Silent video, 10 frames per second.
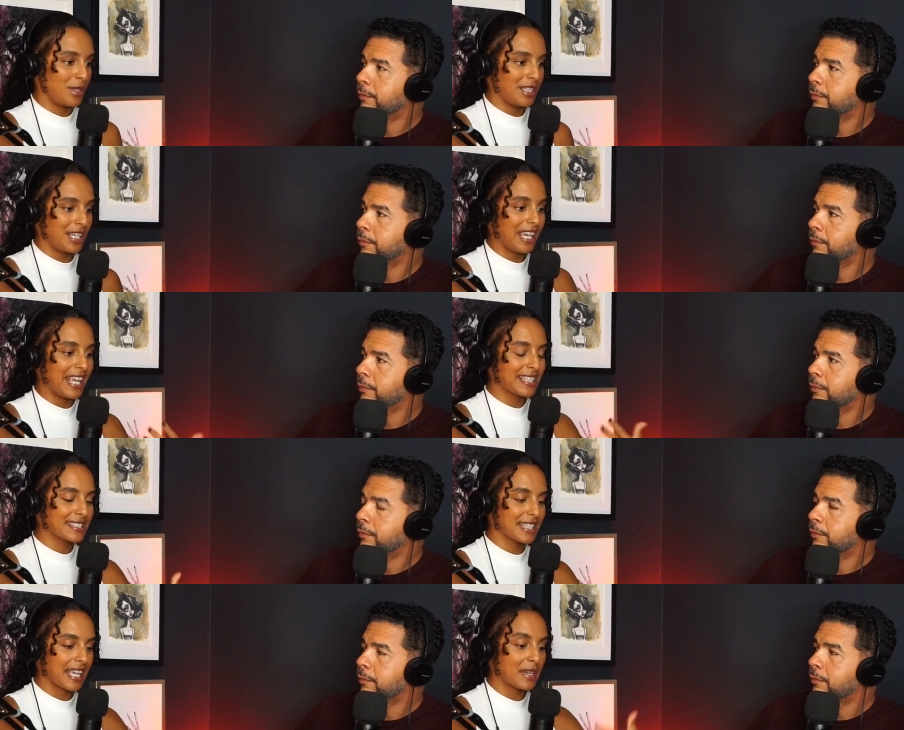Speaker 1: media, it's
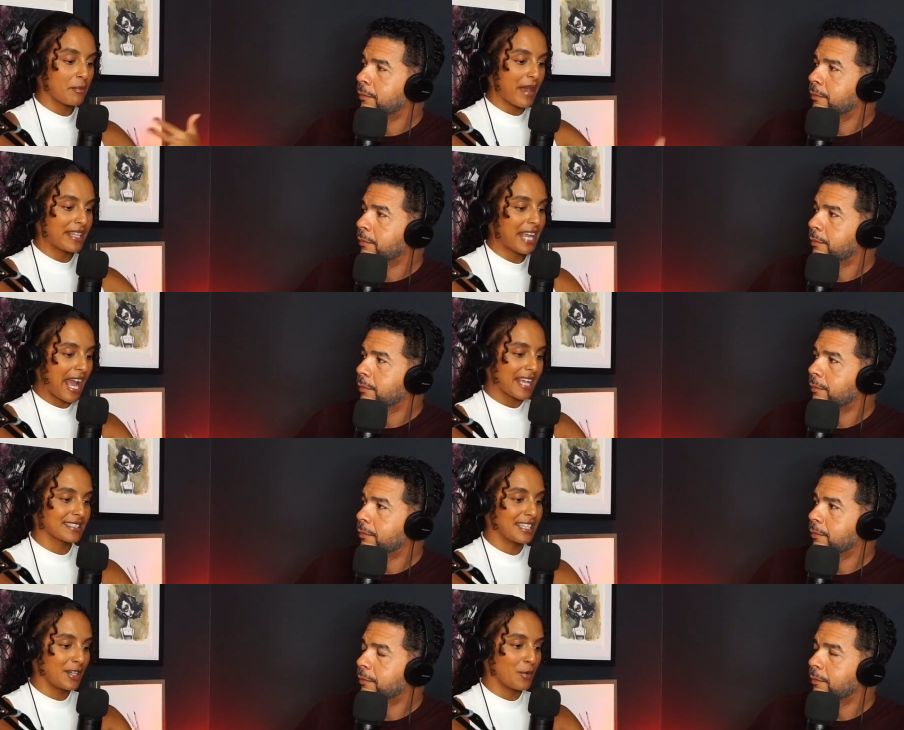like men
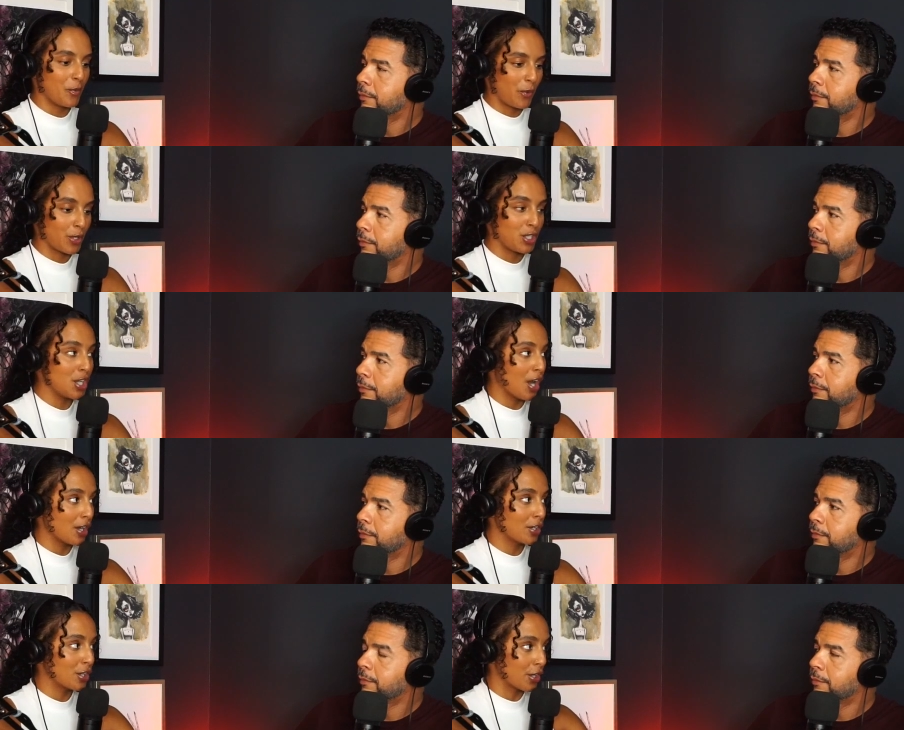asking
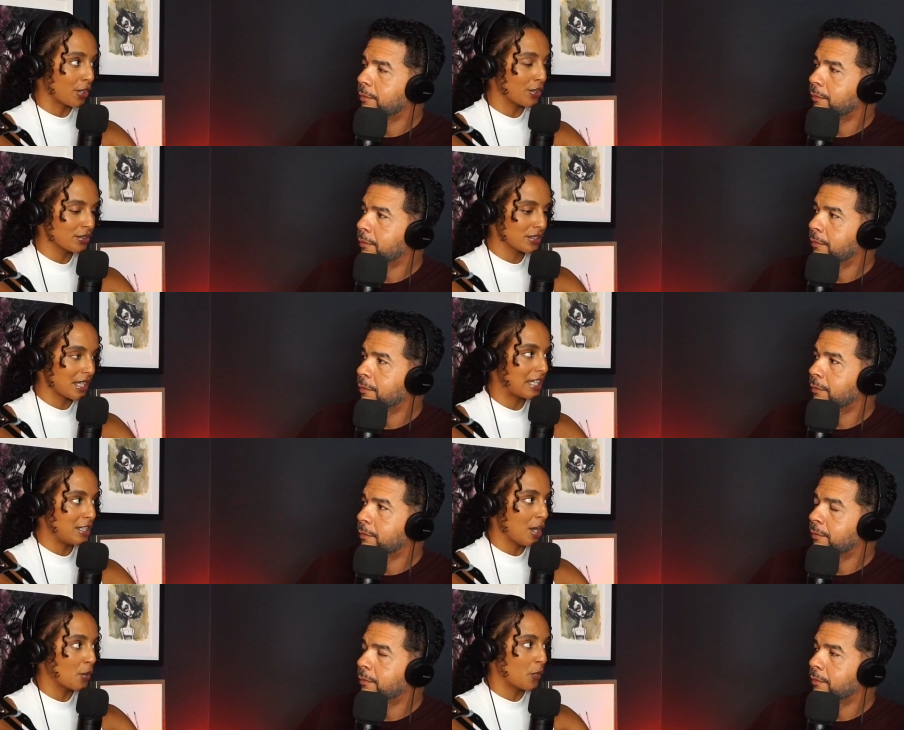young girls and
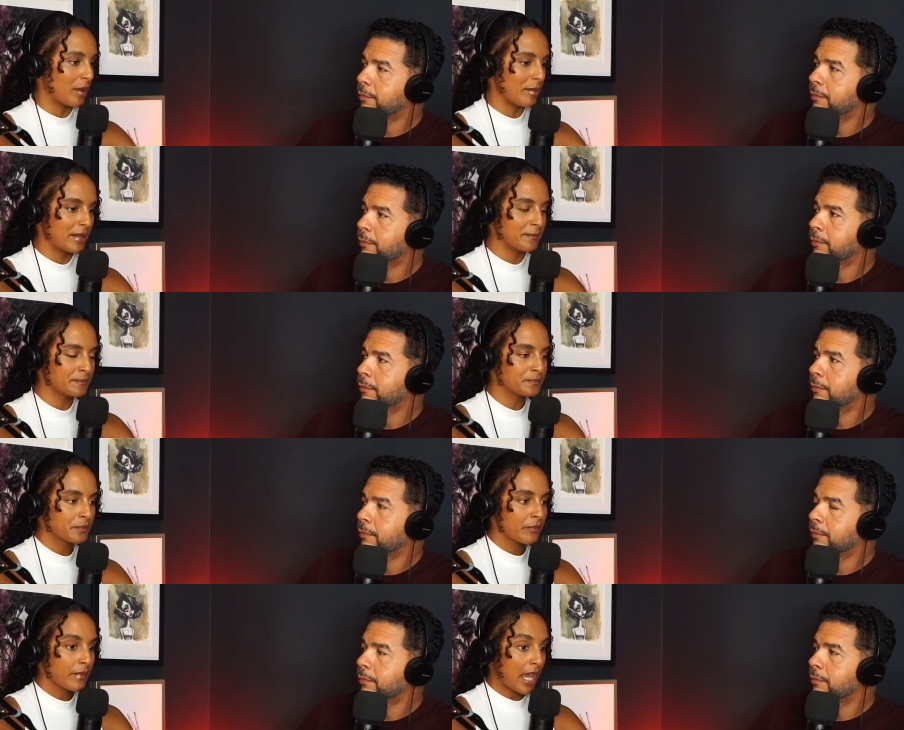young women
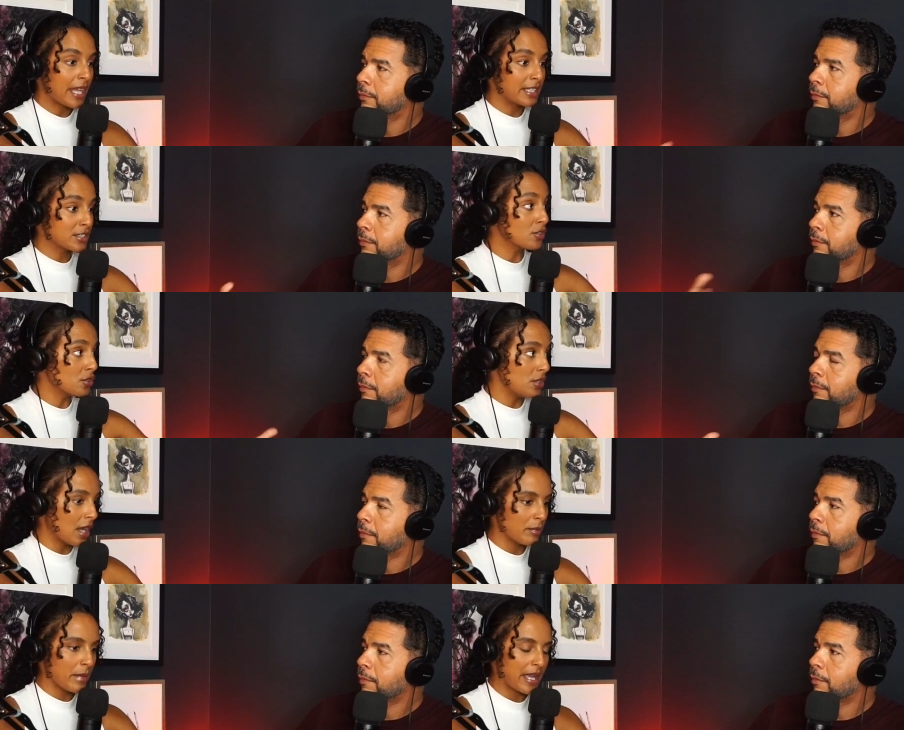and it's also
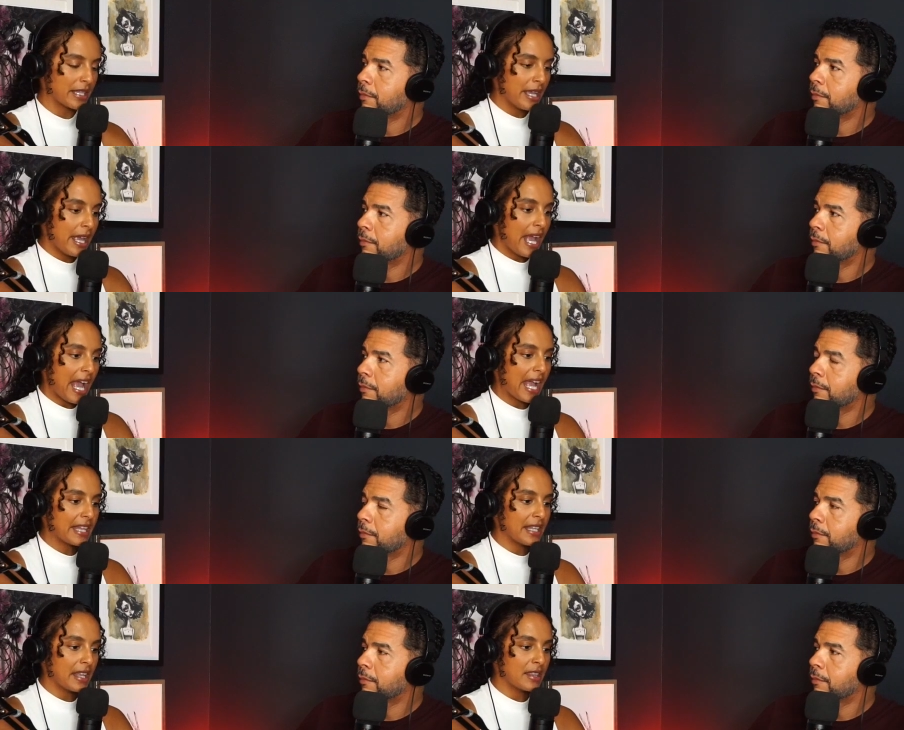young men
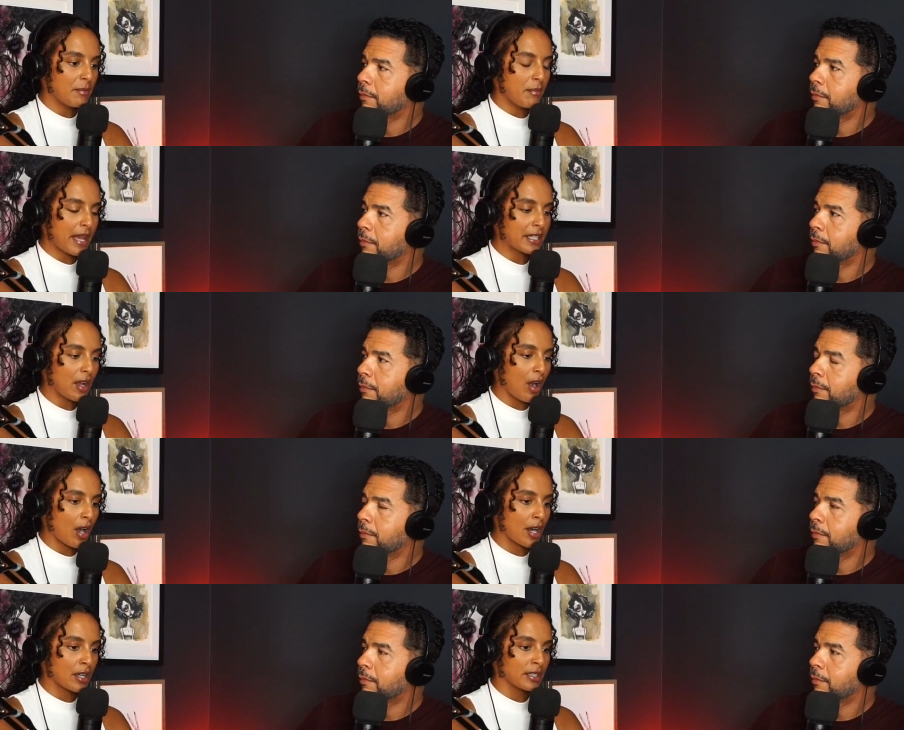and the men
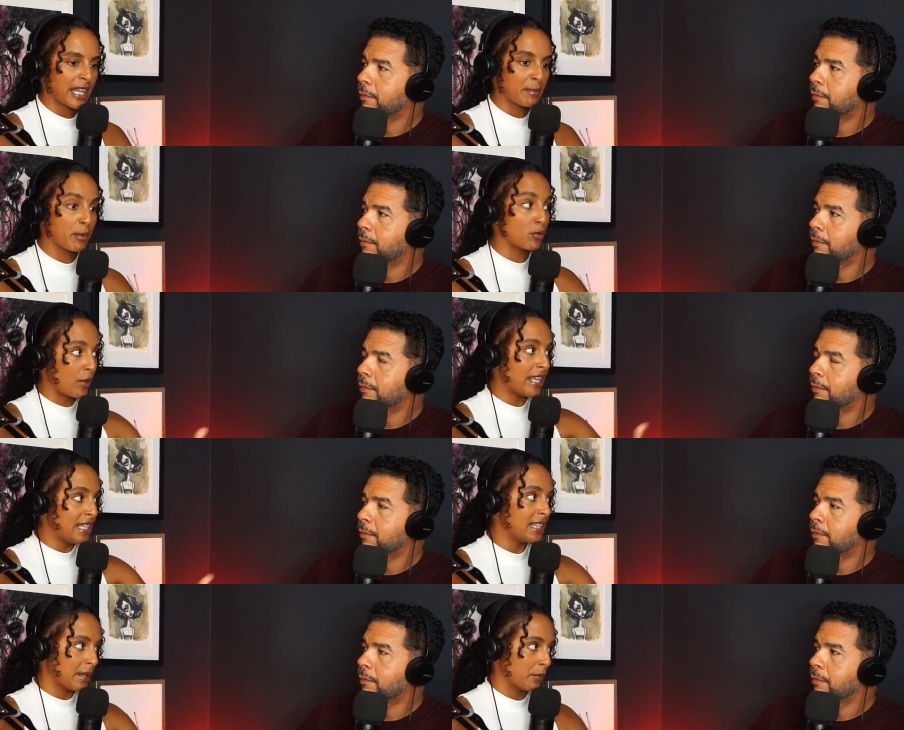are like
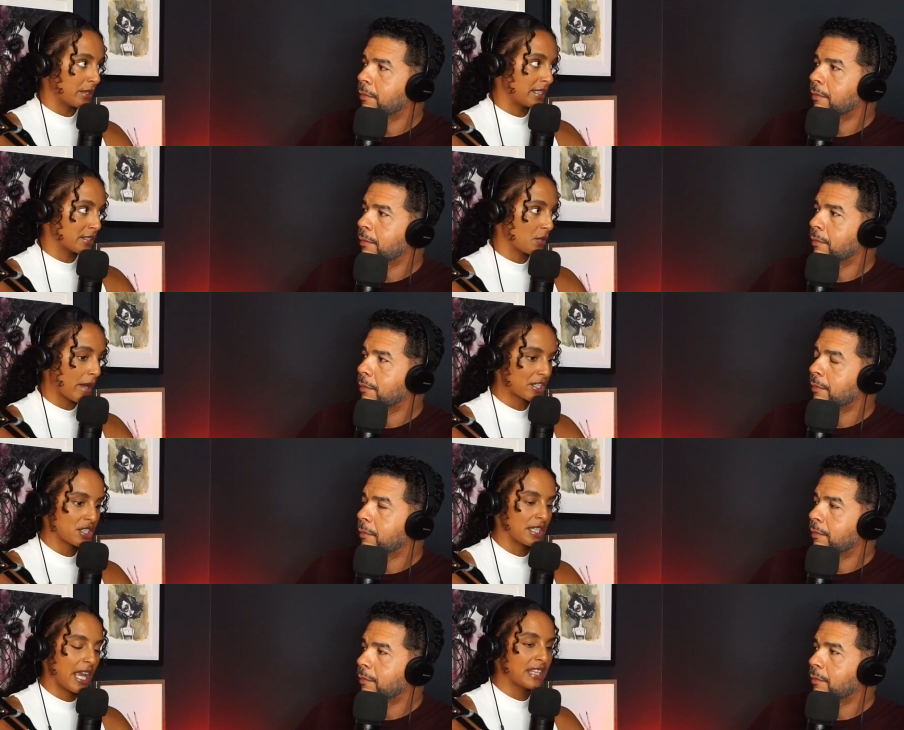berating them with this
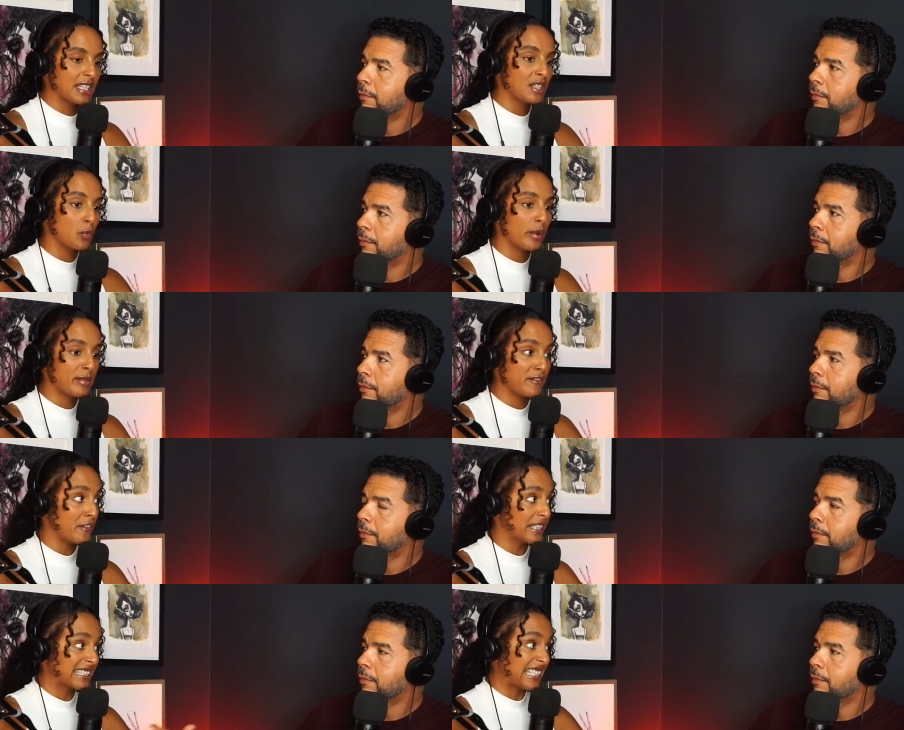question and then the women feel
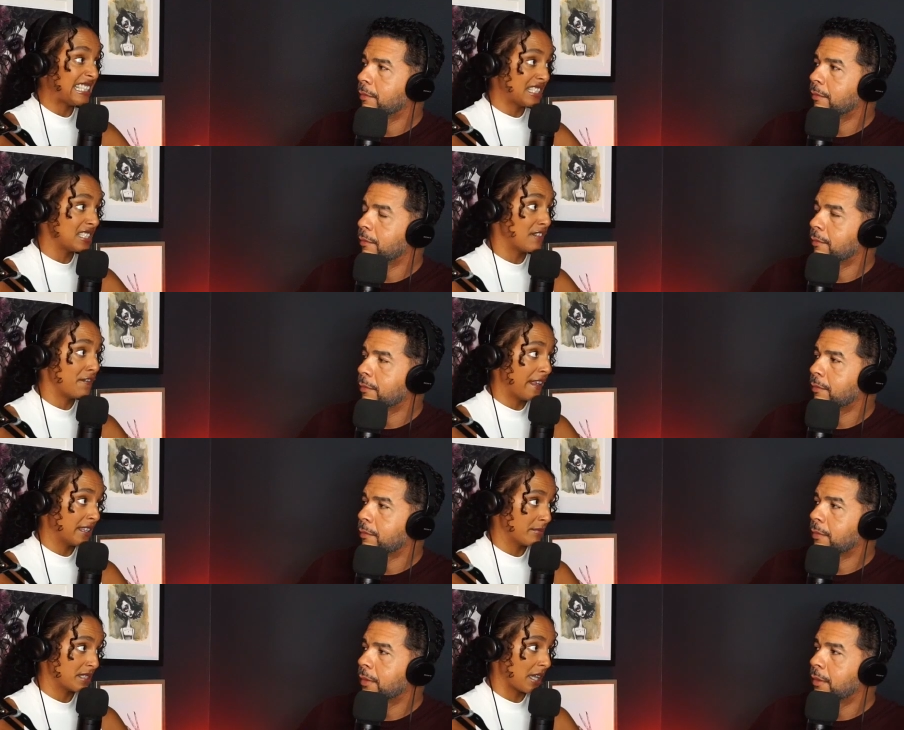like they need to defend
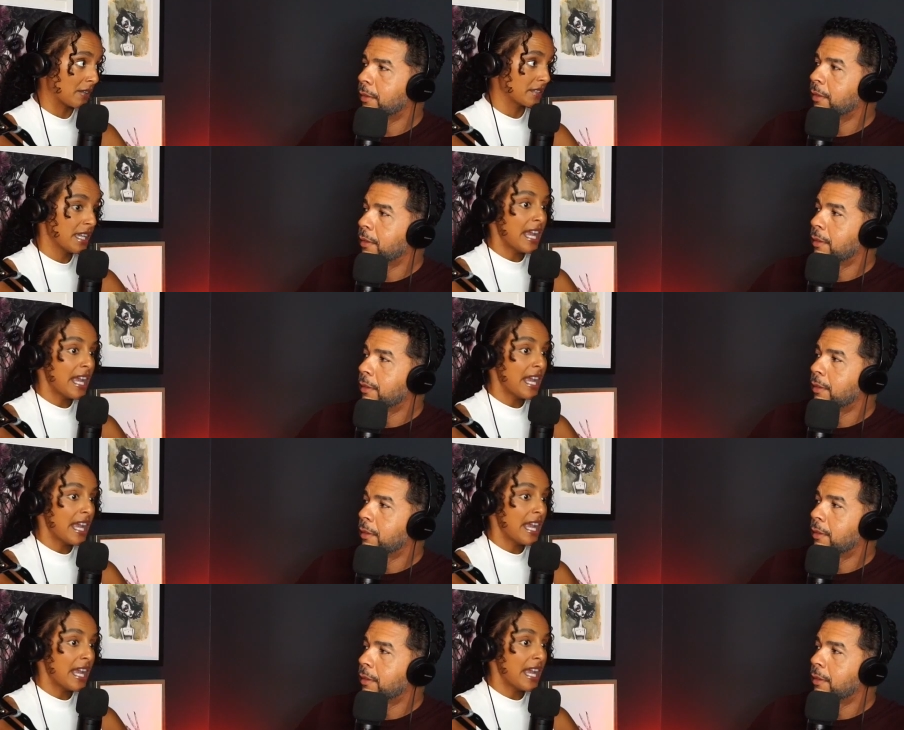themselves